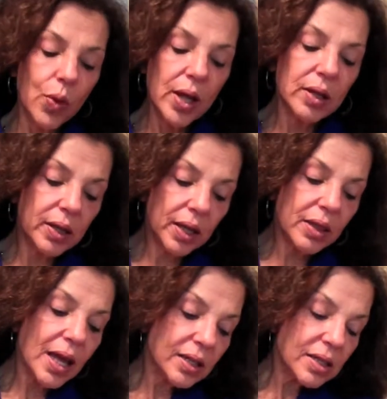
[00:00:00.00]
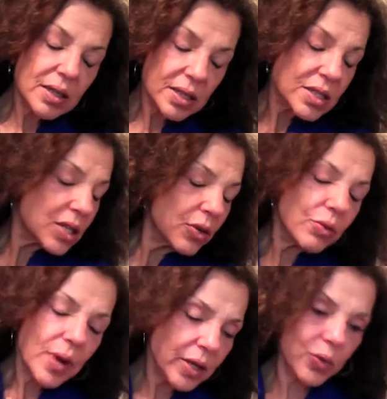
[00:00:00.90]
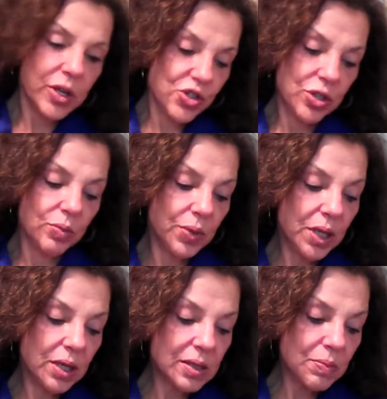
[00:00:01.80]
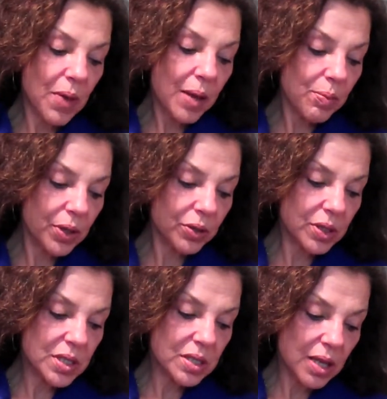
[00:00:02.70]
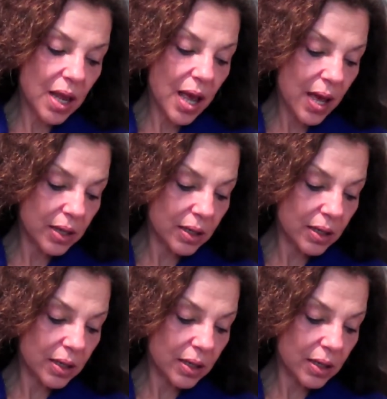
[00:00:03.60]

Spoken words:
Well, that's a great question, because my parents had